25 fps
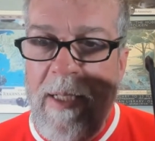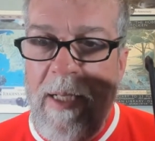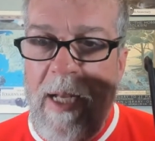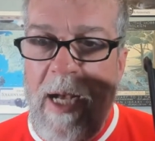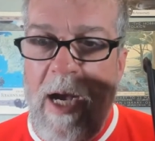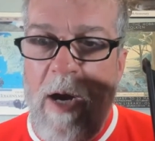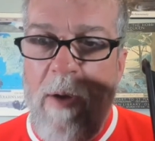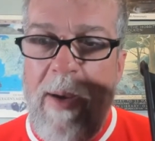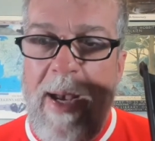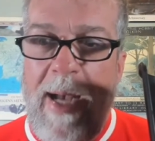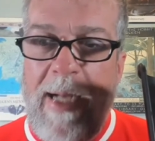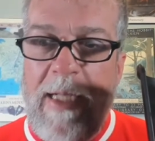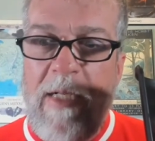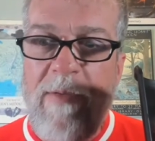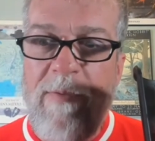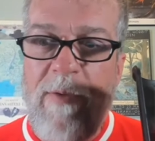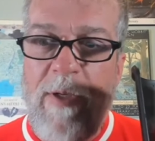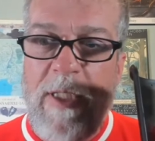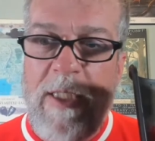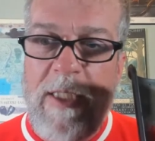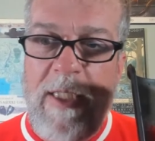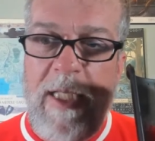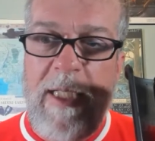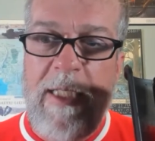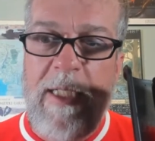How active are
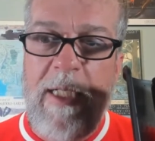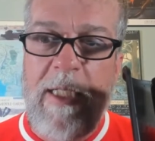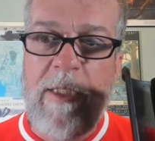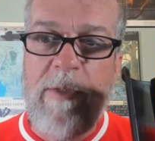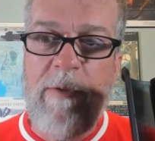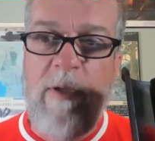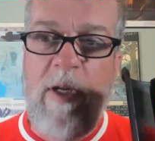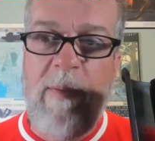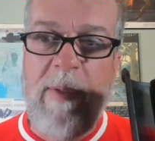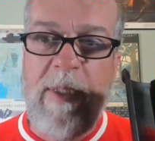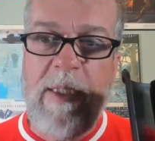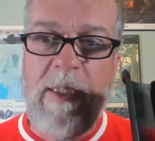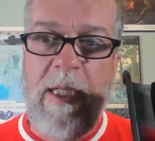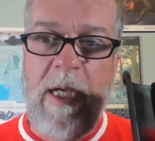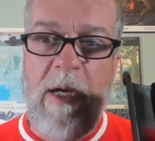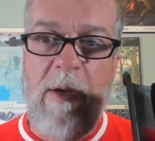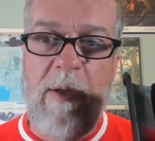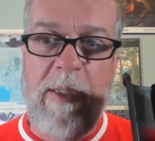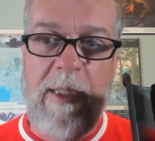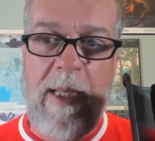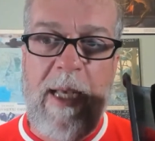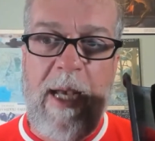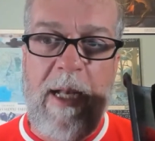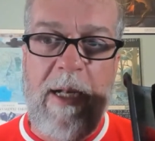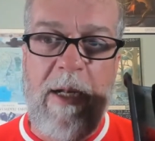Sikh extremists now
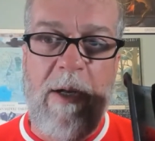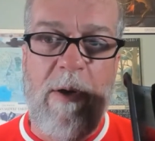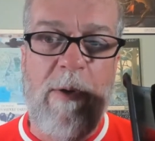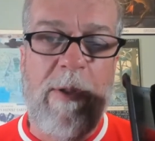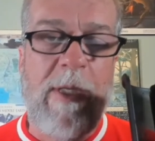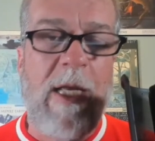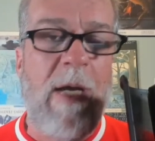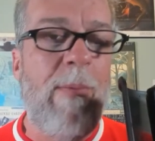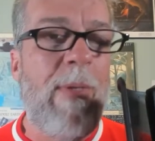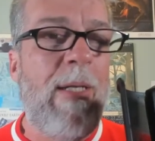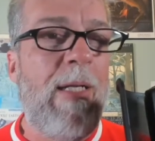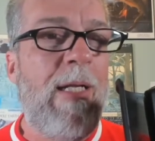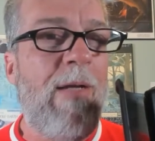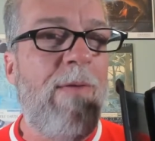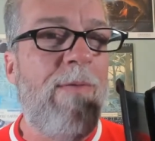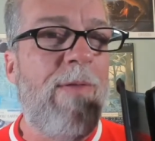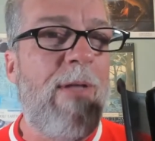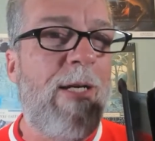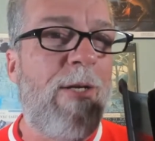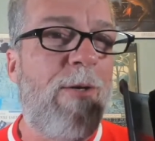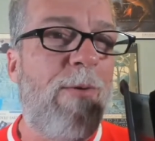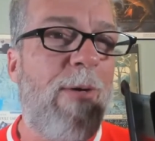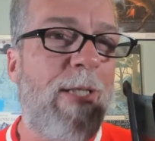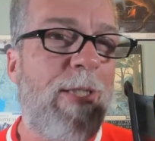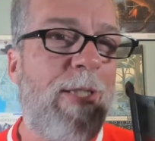in Canada? Okay, we leave
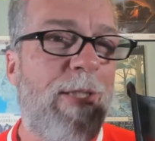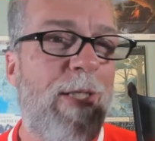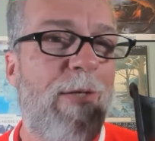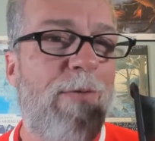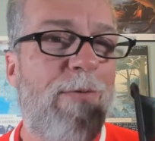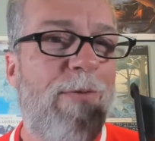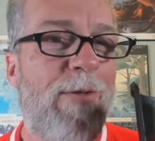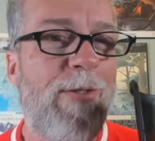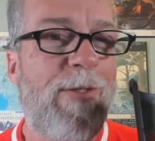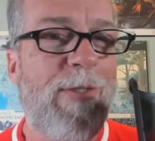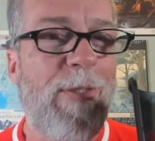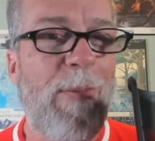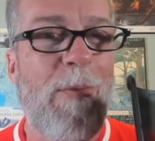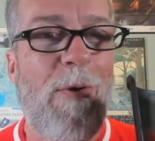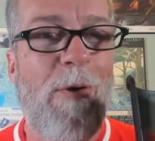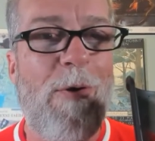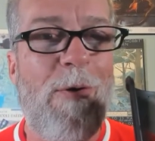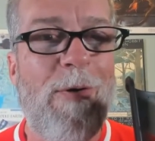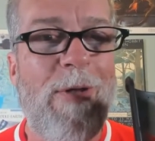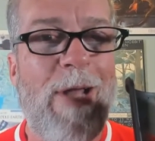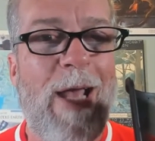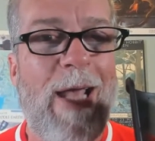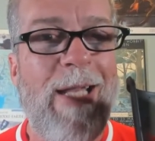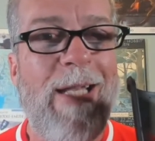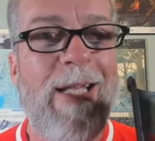that question for
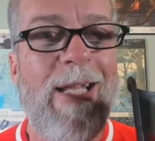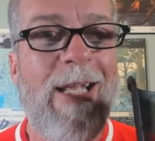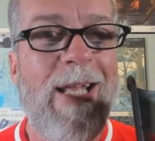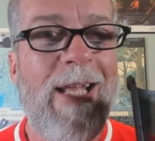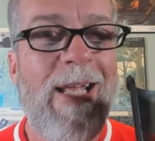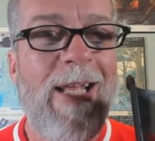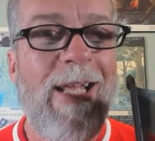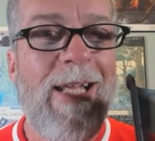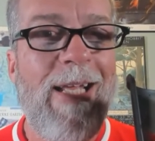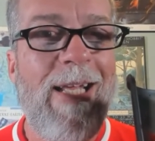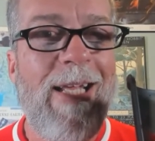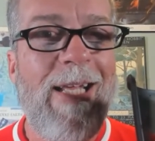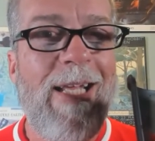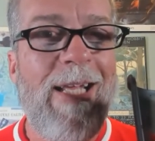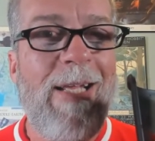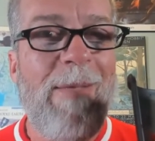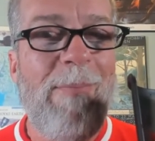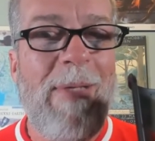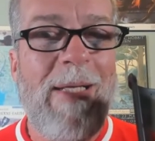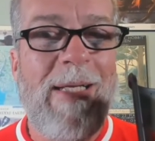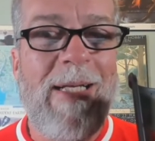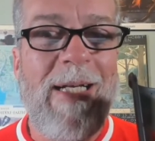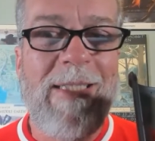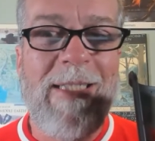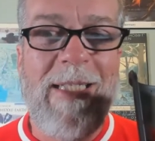tomorrow night
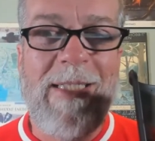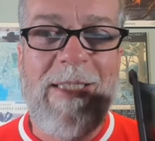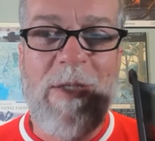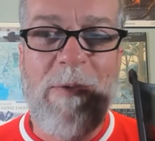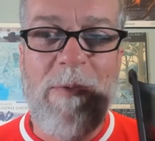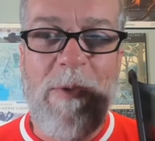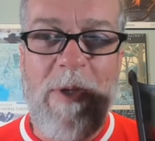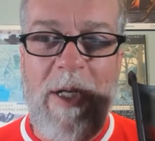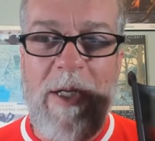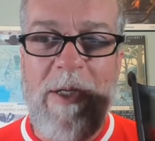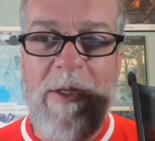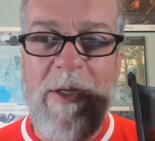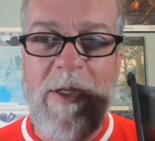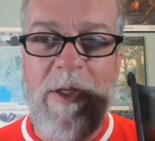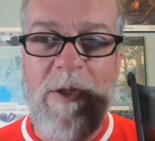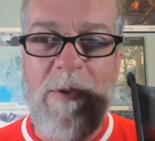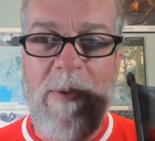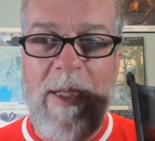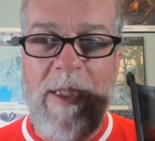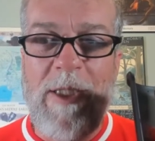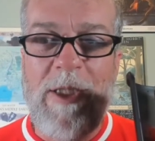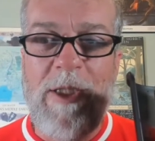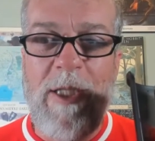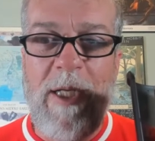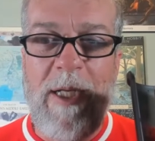because that's a really good
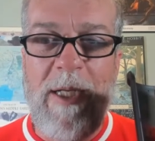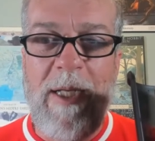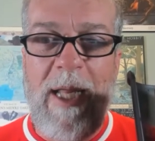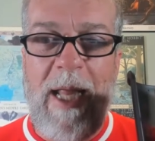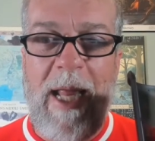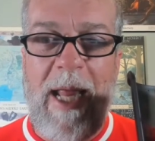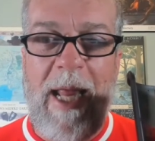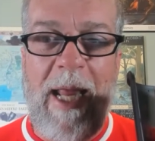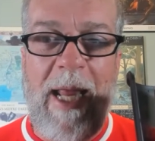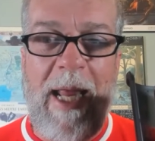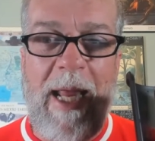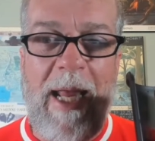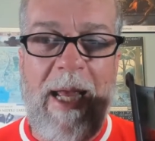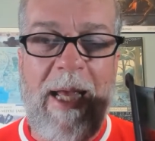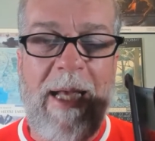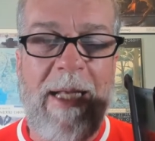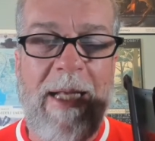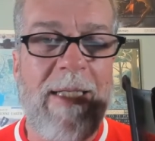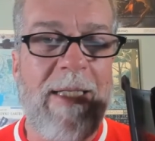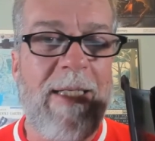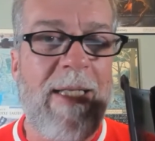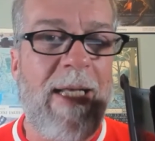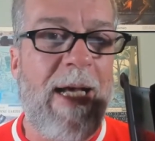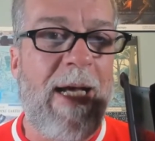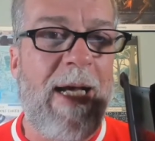question,
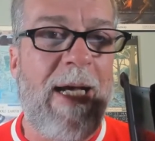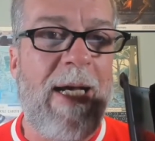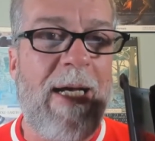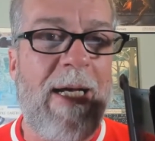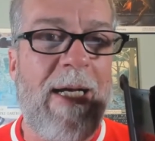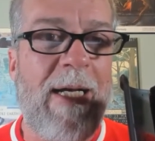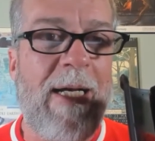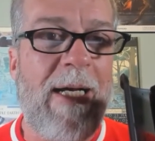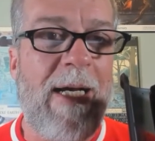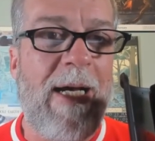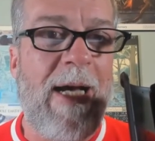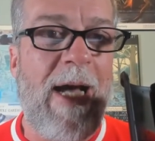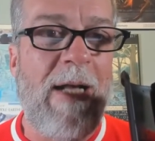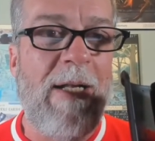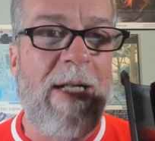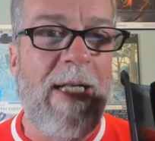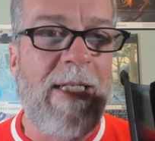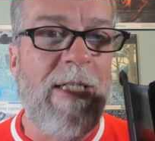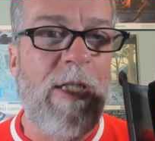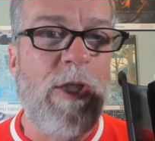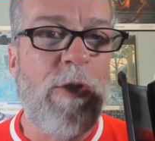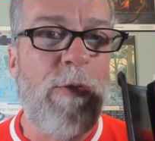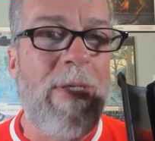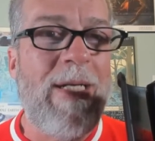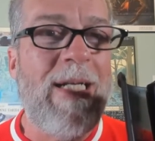and I'd like
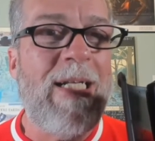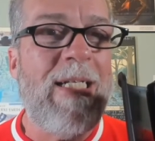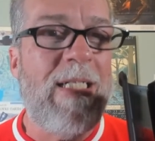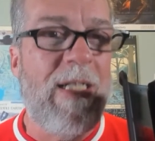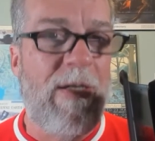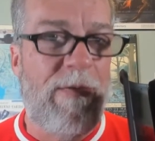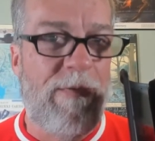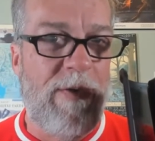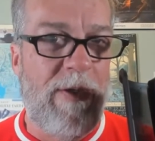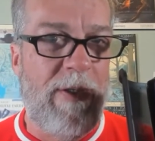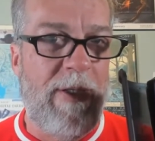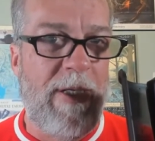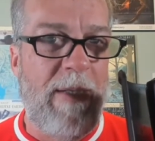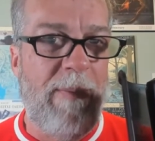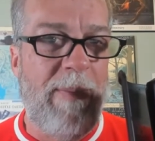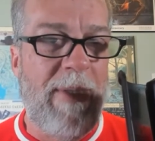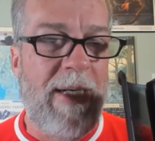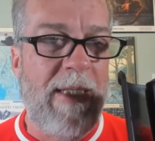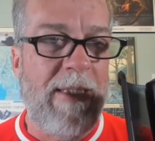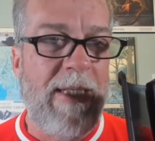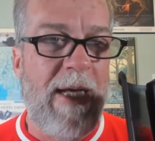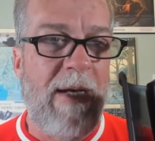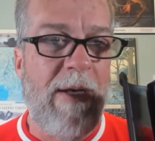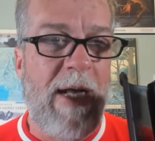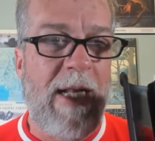to treat it differently
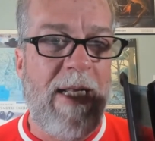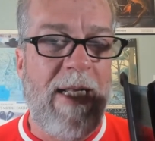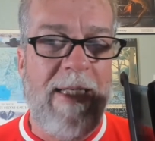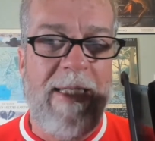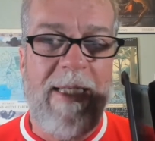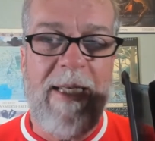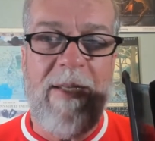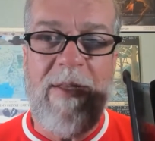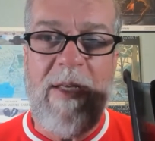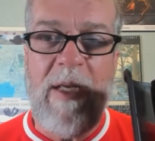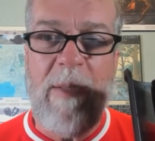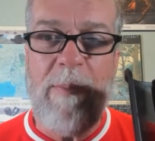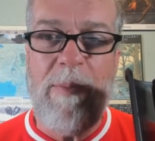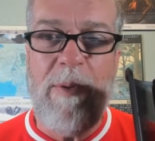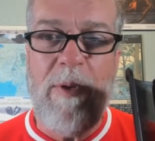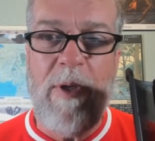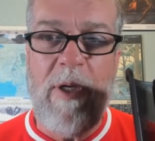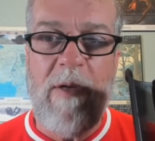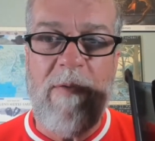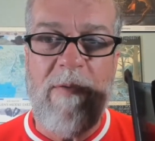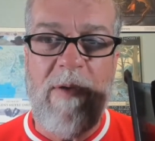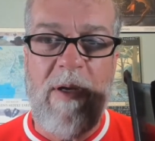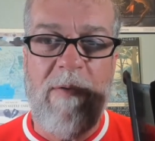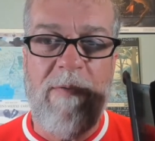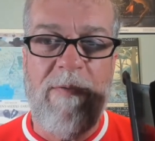because I'd like to get the input
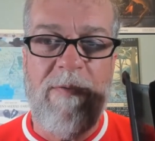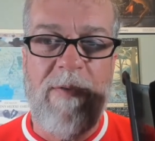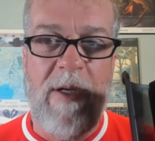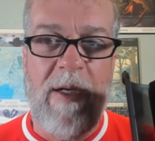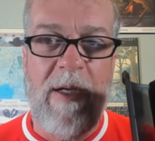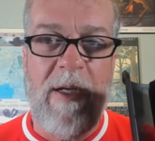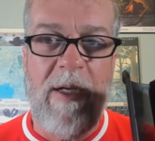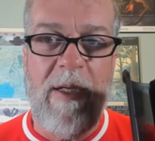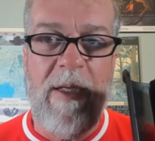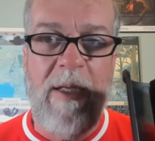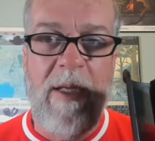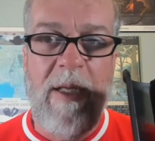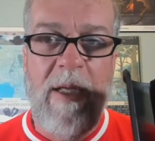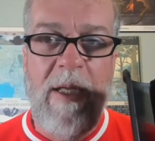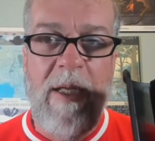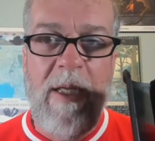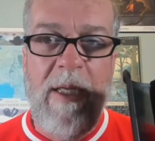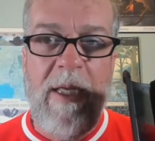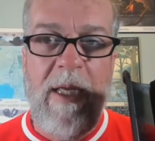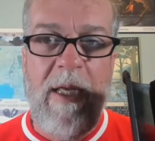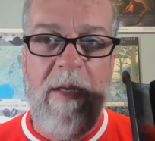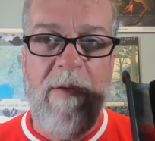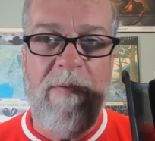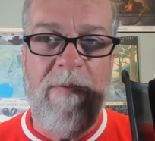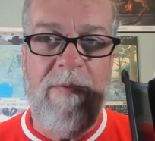of
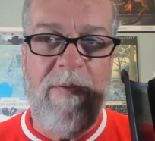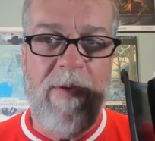if